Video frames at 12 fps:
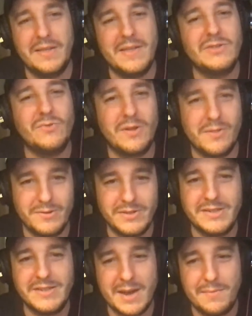That's one of those
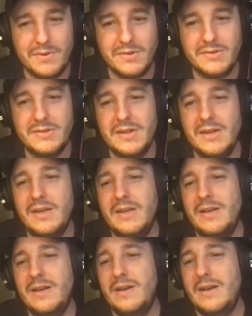examples.
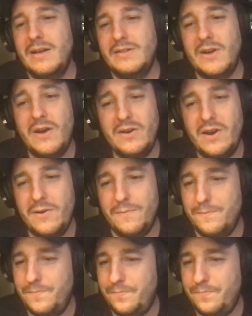So I don't know.